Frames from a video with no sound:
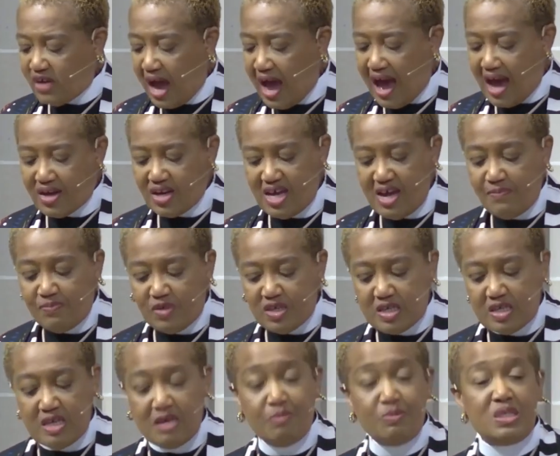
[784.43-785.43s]
of God,
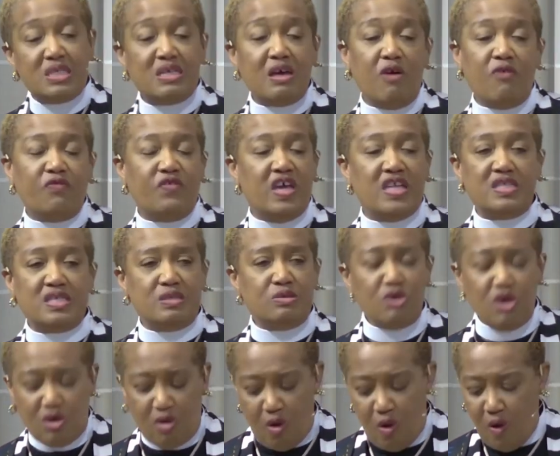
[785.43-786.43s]
emptied himself and
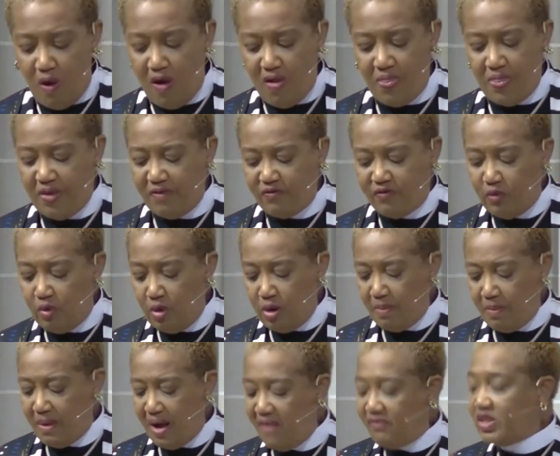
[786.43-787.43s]
took on the
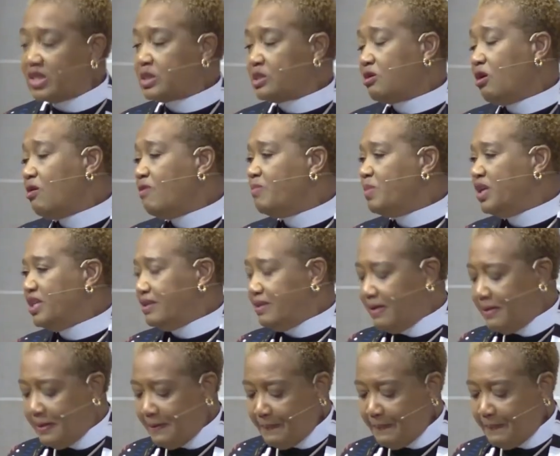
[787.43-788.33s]
form of a servant,